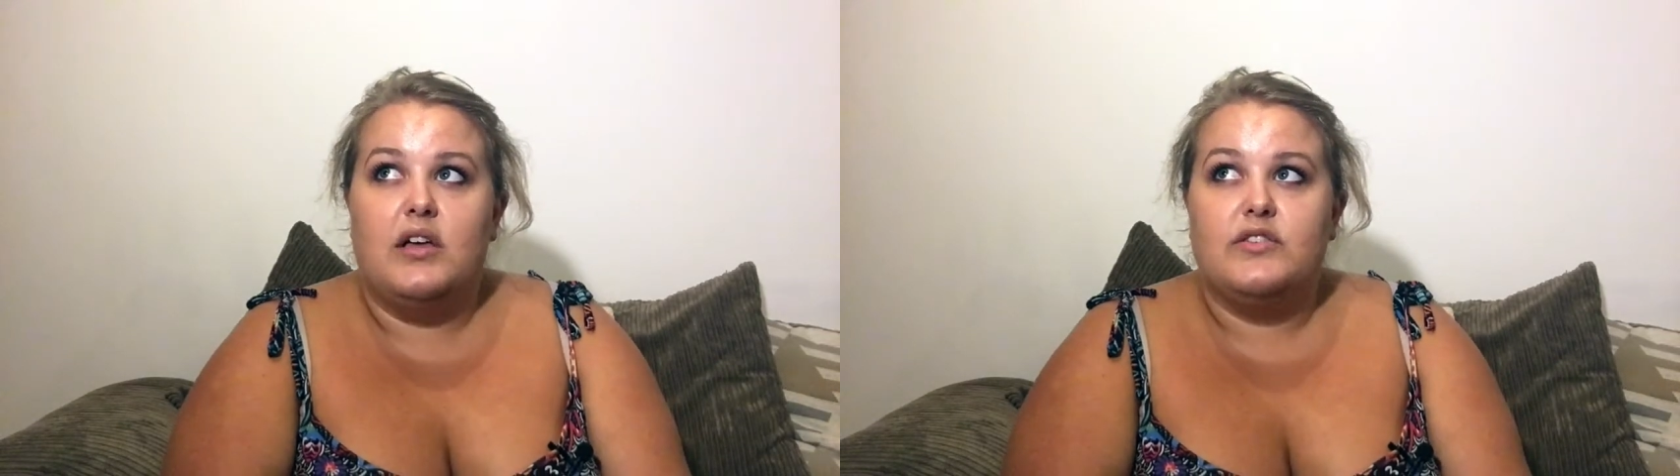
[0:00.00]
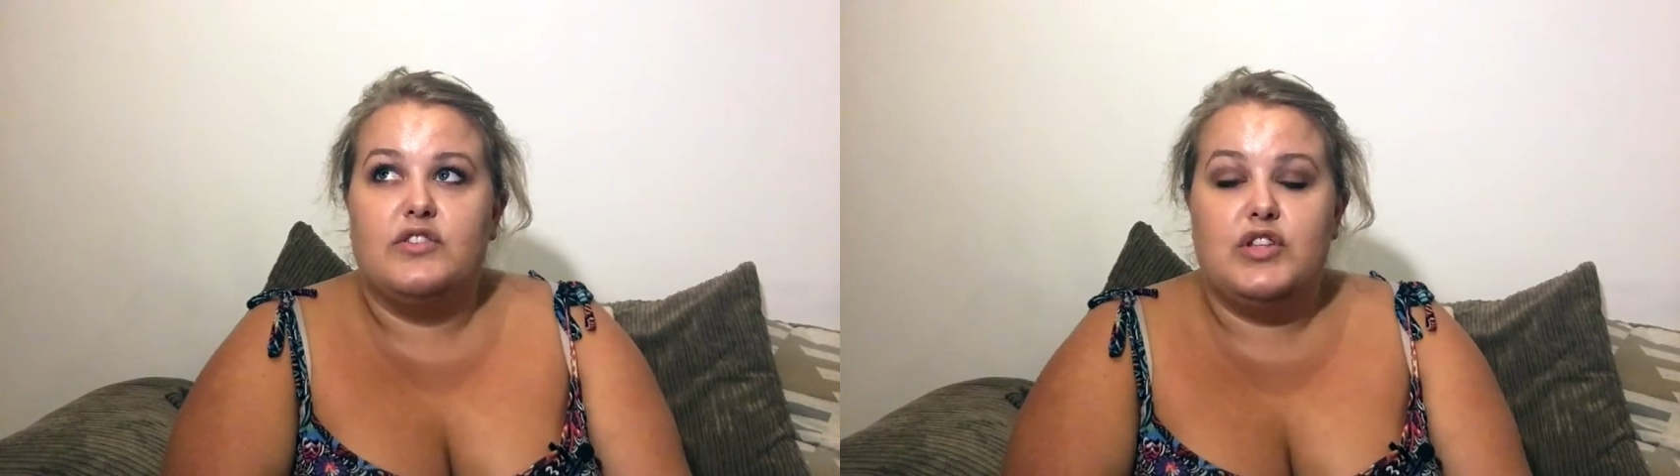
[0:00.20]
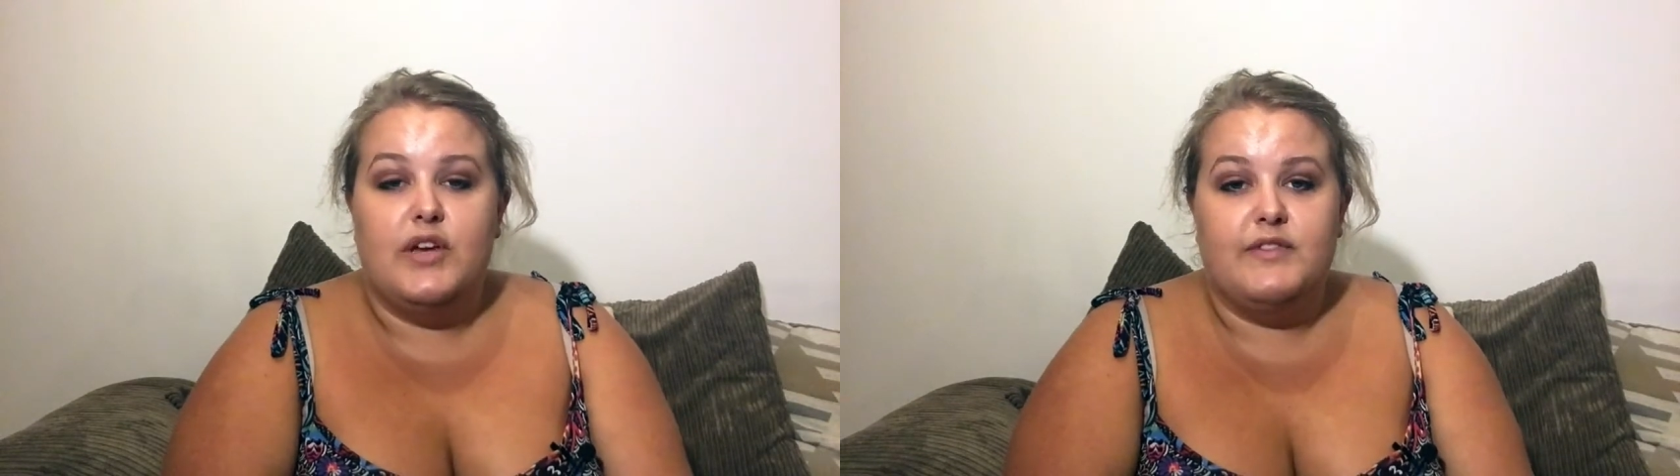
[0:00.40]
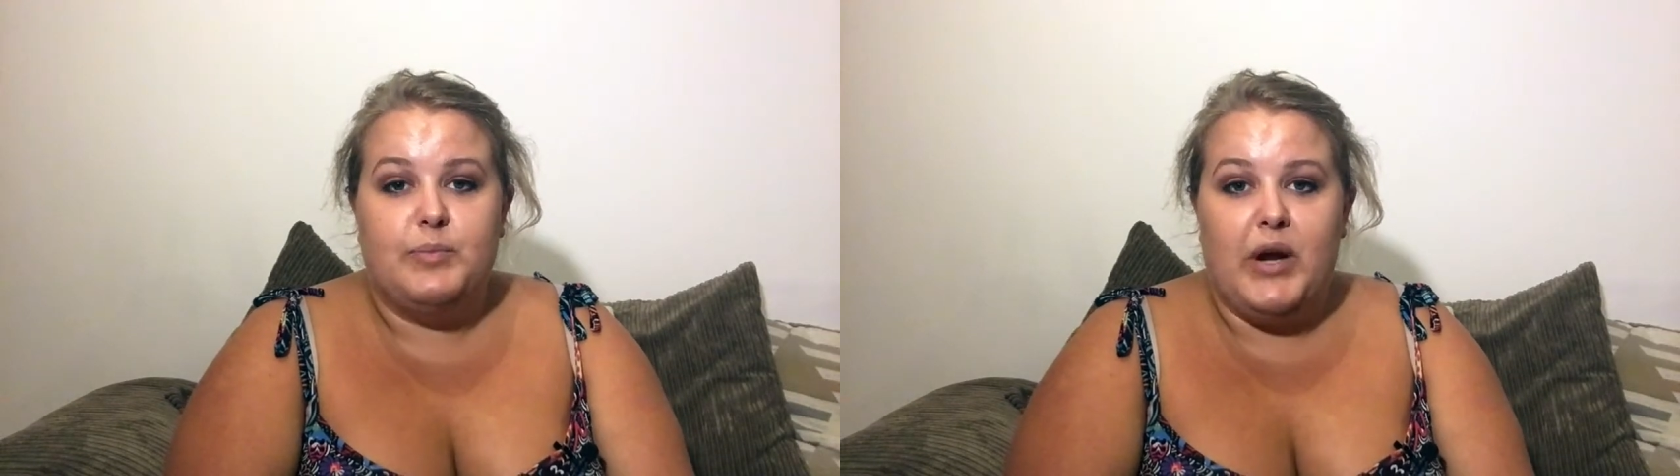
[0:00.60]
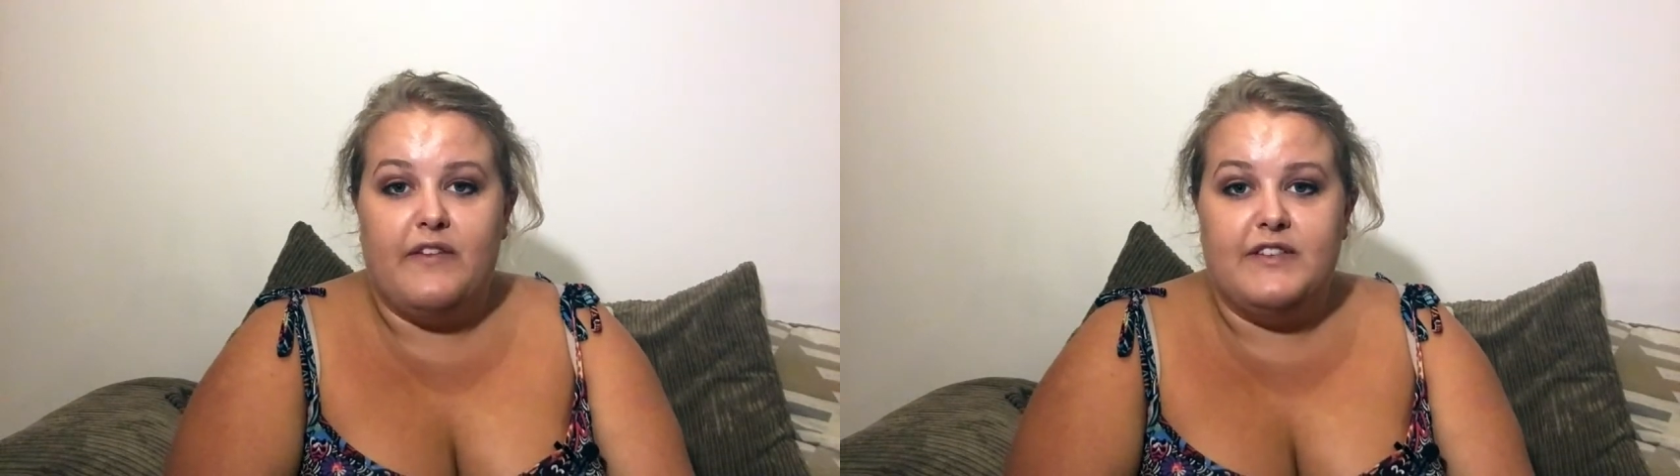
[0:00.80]
serves
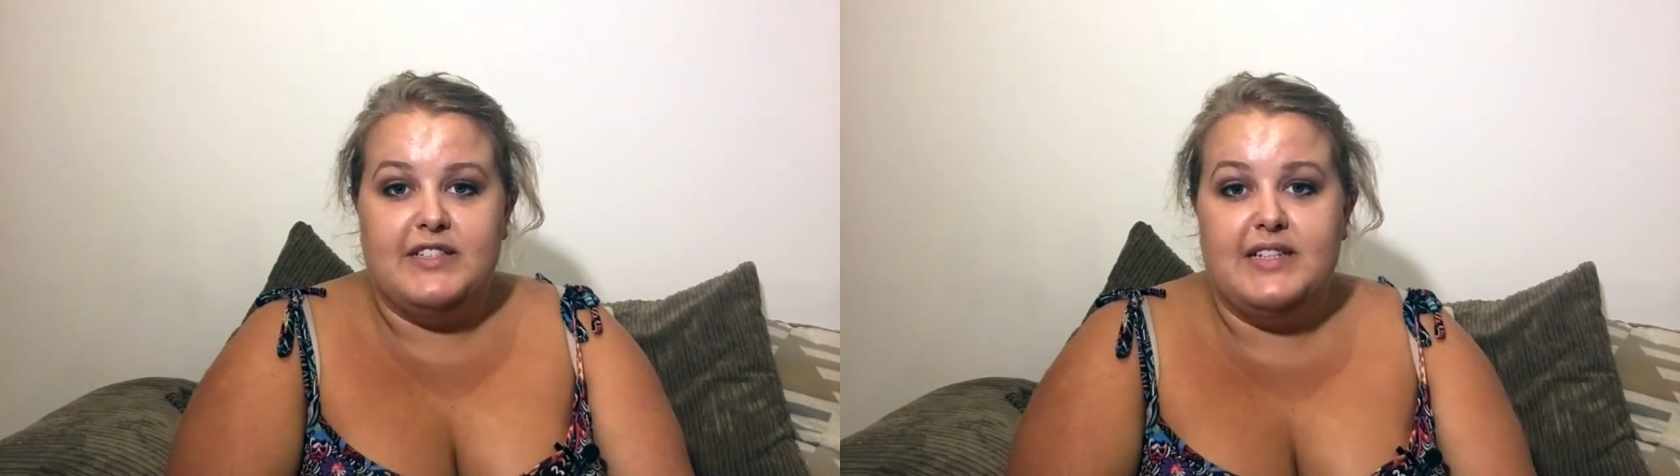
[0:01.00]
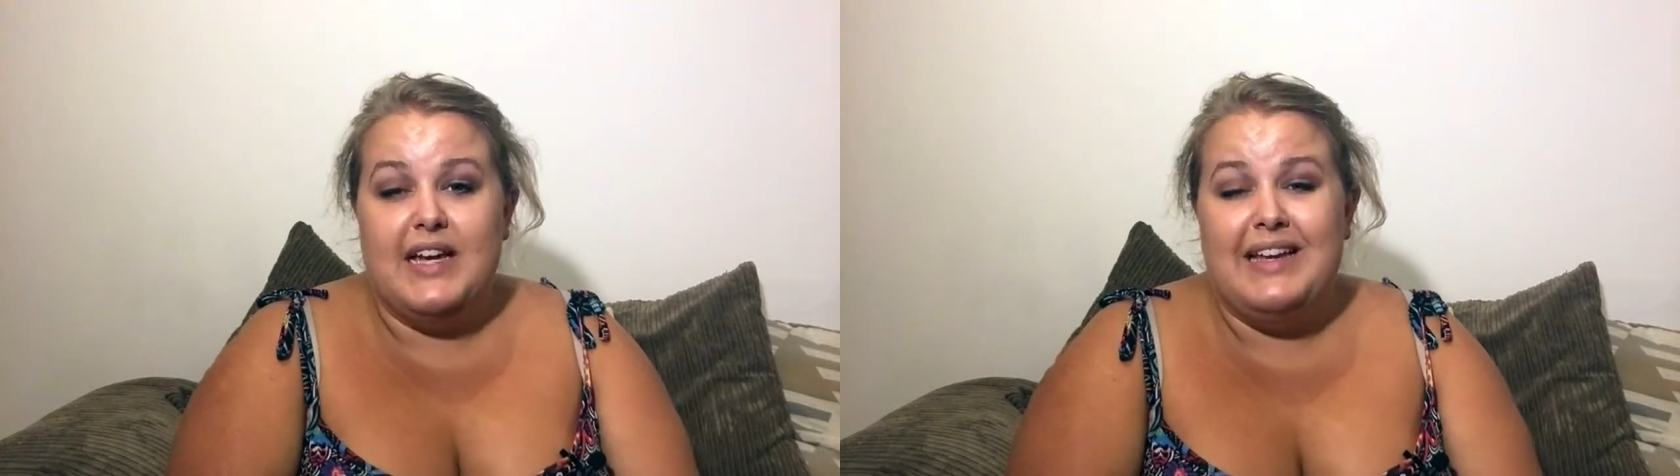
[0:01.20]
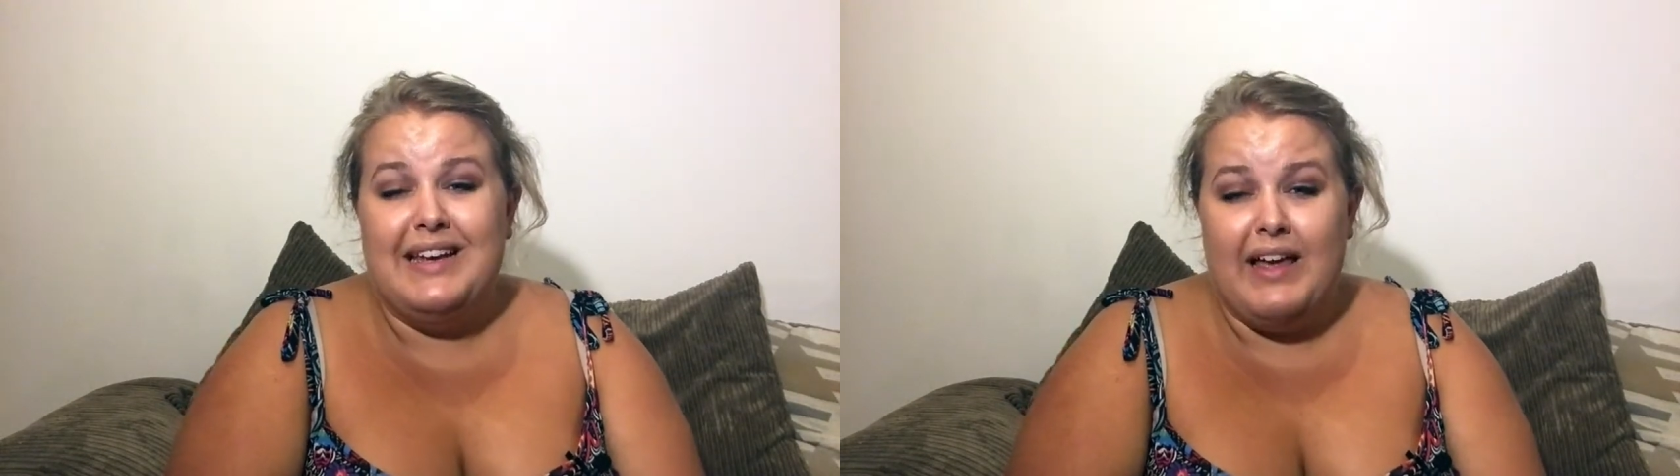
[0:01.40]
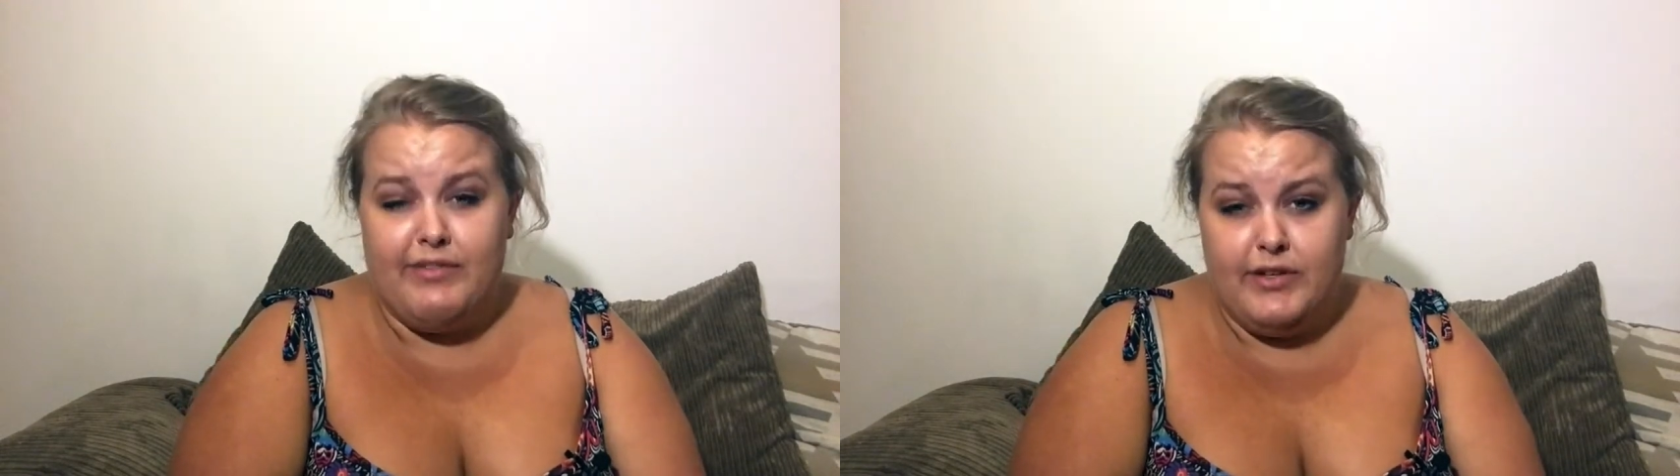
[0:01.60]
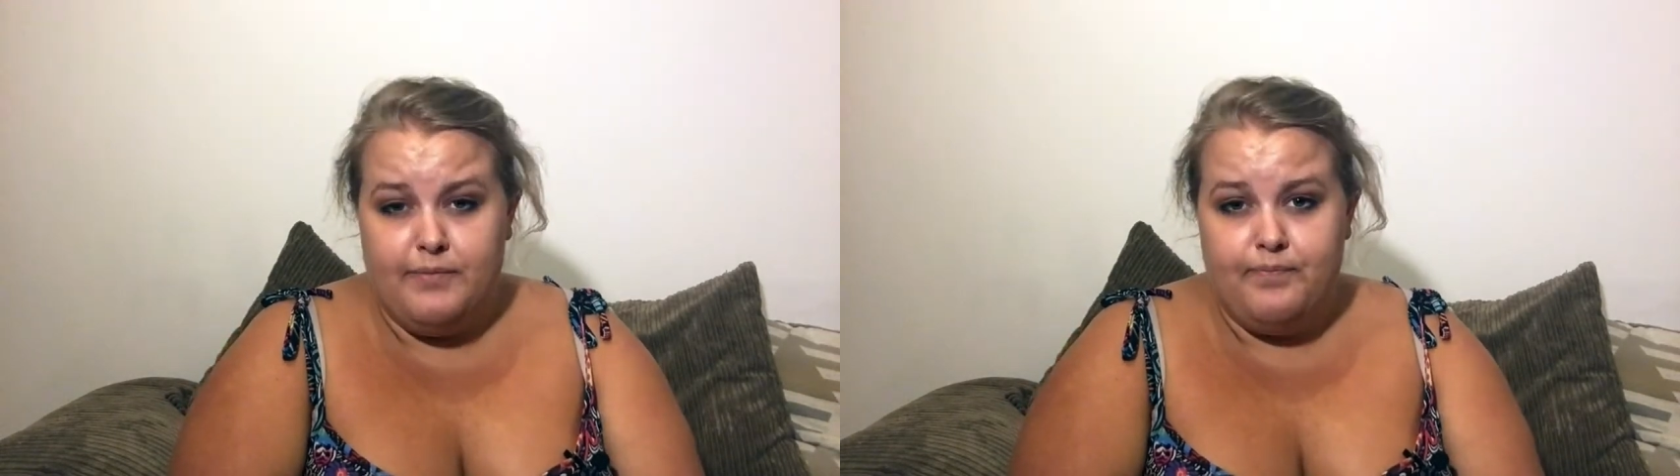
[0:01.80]
breakfast at
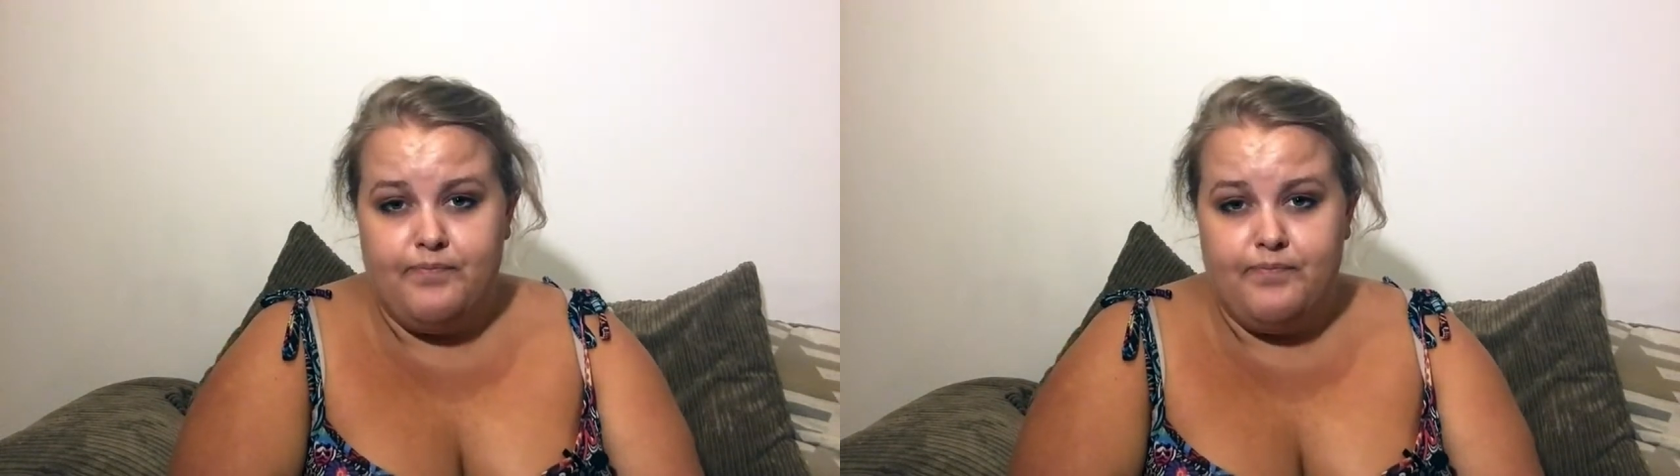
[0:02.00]
11.